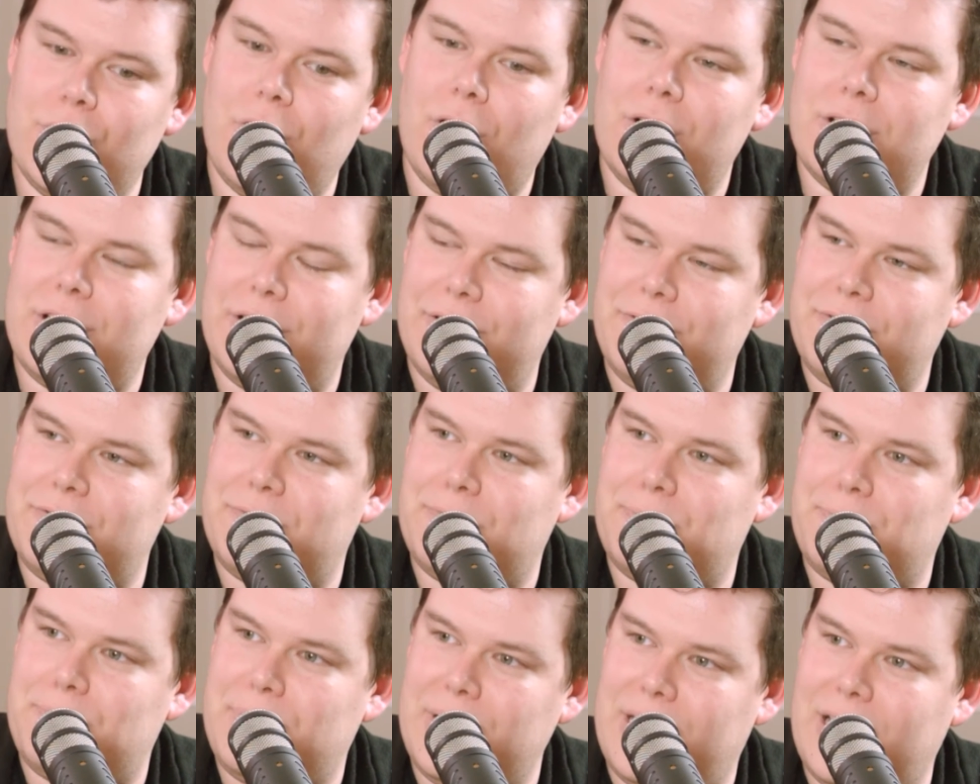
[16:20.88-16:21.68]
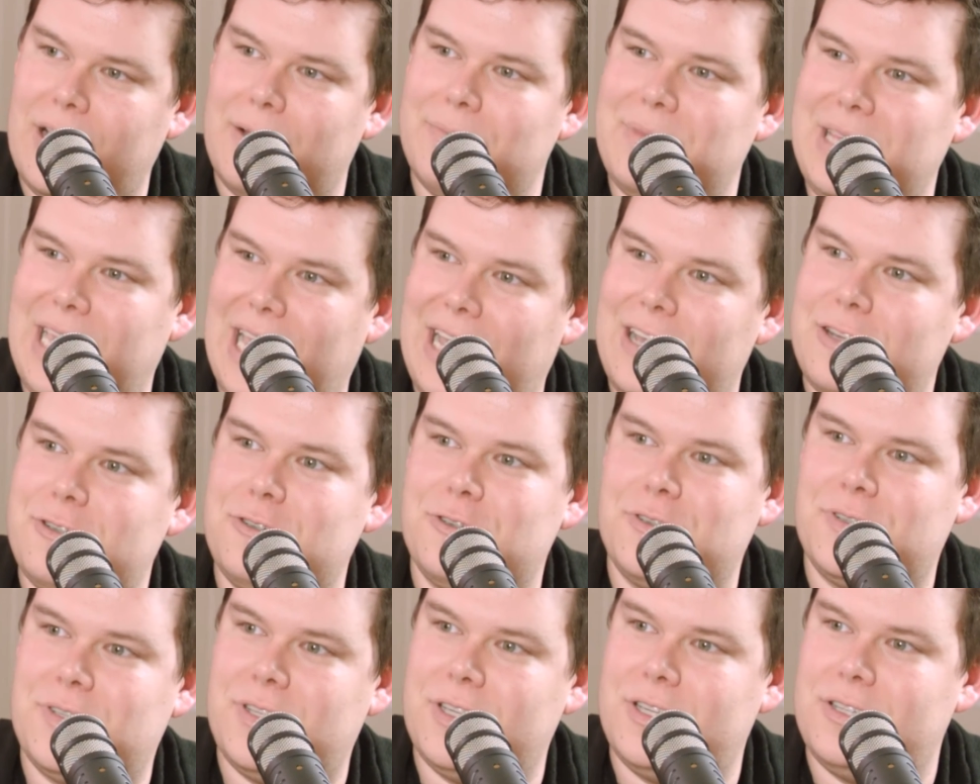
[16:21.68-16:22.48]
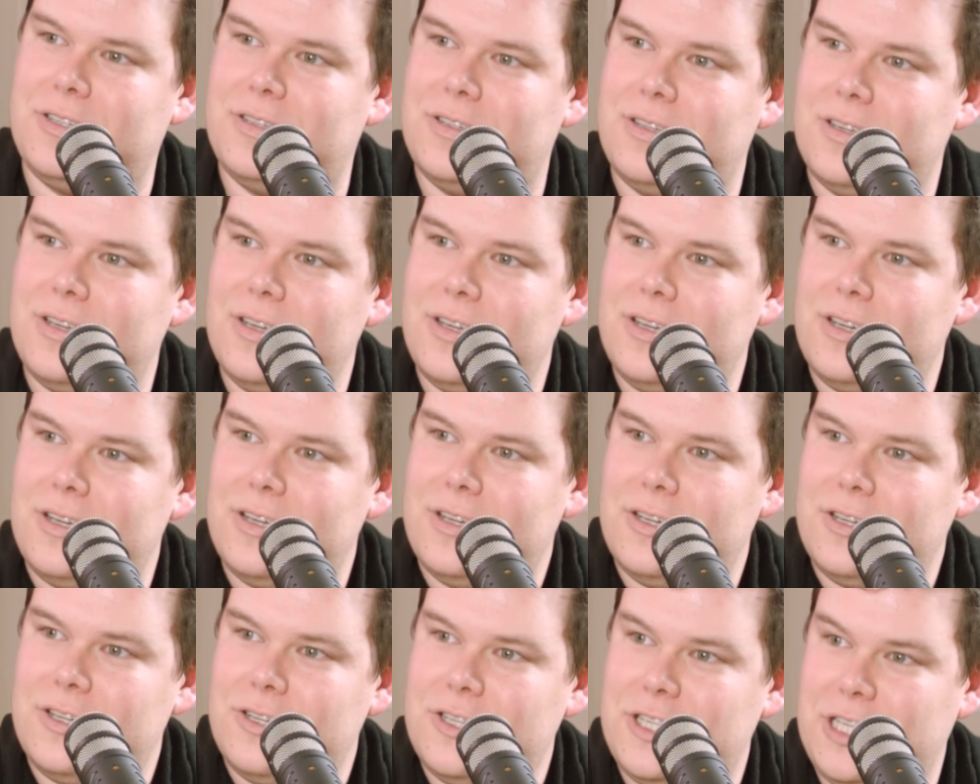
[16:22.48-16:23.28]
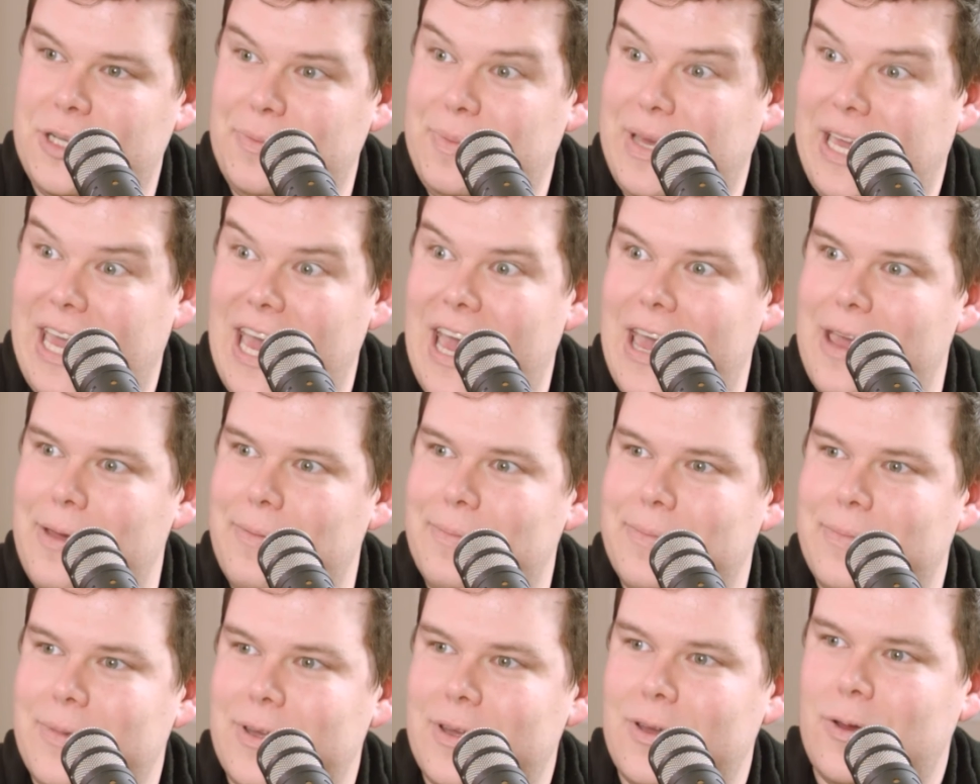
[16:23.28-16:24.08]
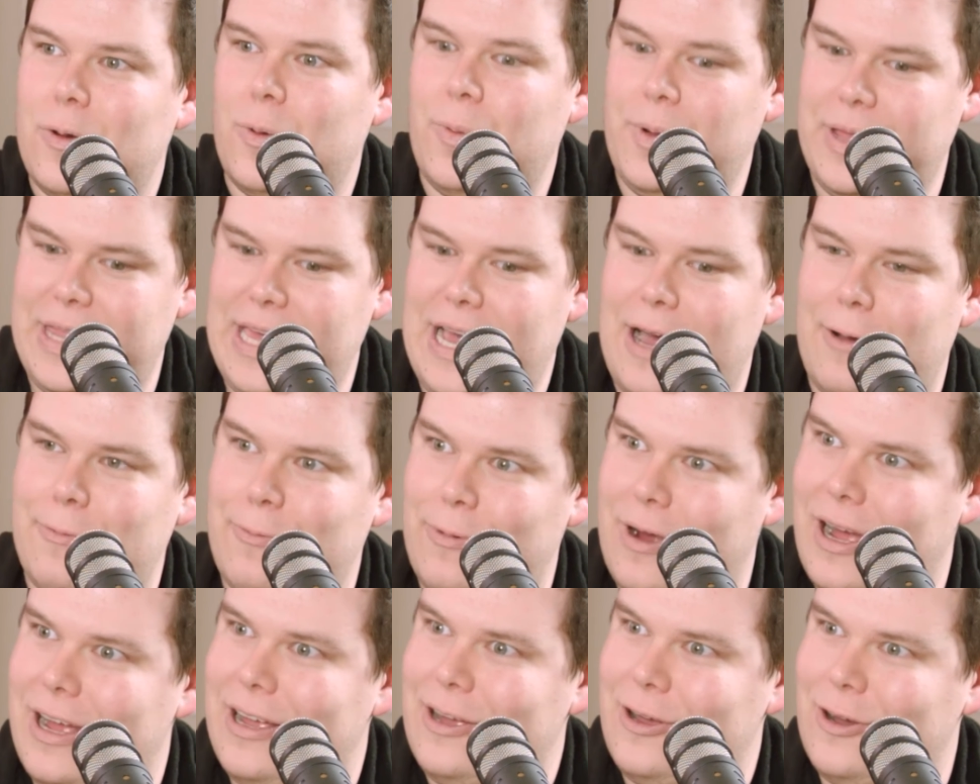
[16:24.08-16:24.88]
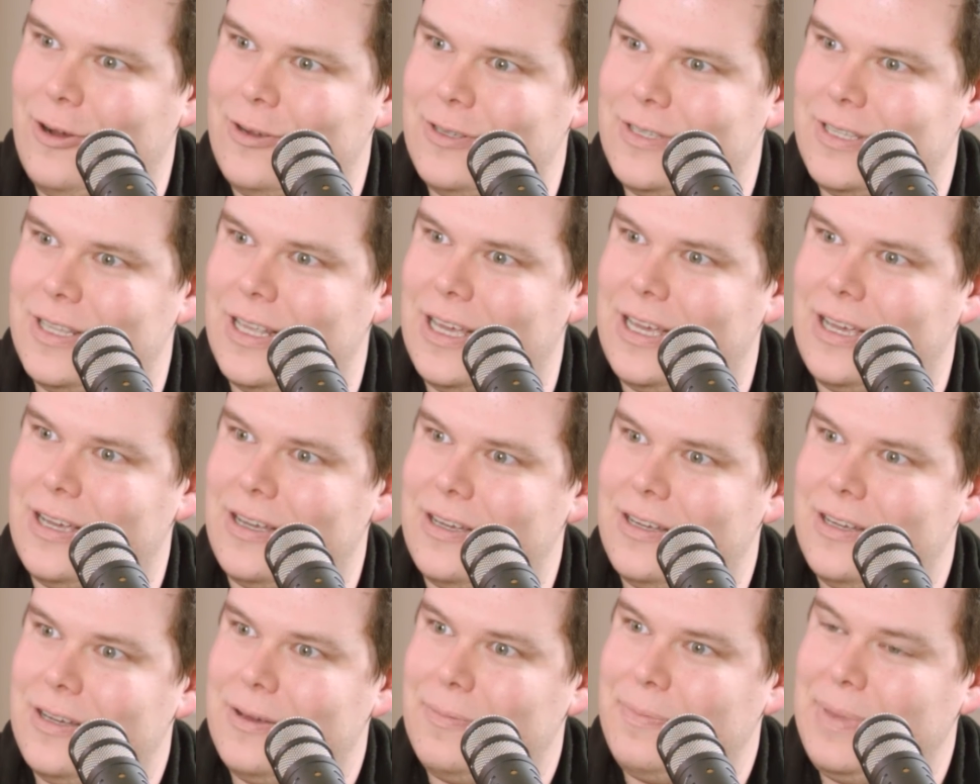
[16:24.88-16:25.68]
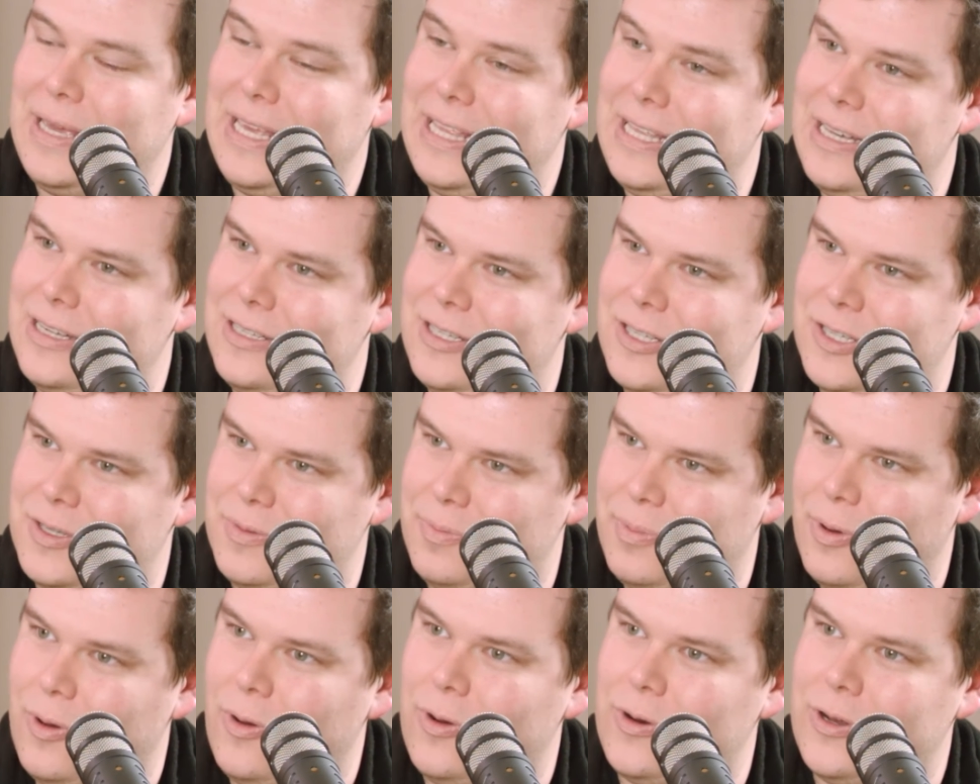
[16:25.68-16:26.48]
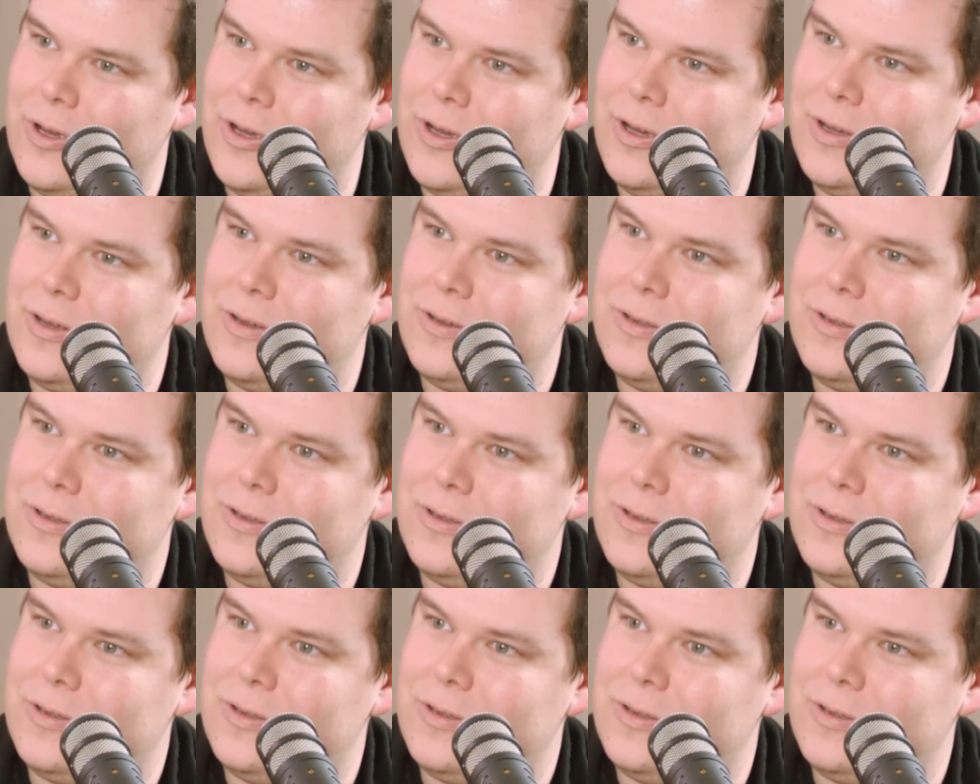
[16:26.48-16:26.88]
not have become the actress that she became without Ryan Gosling being there to support her